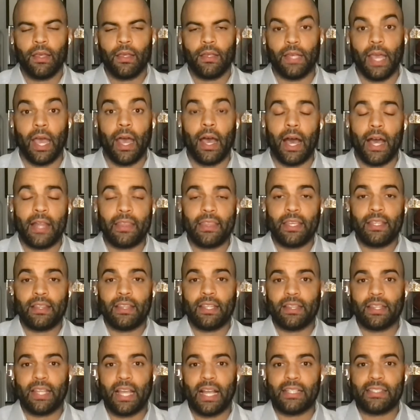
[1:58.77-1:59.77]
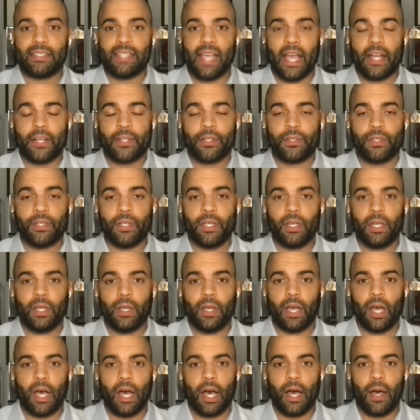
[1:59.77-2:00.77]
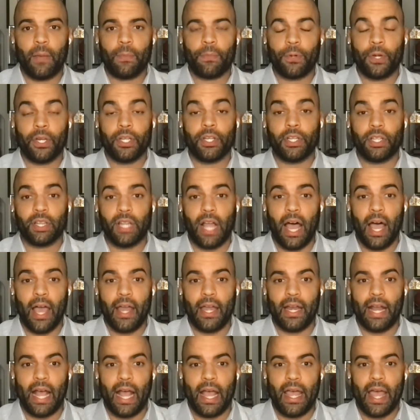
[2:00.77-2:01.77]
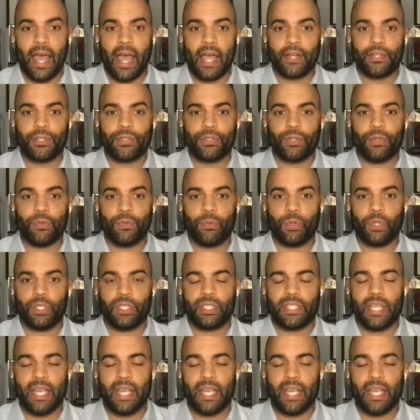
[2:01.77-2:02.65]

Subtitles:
Yeah, I think that that's actually a pretty good line, and I actually would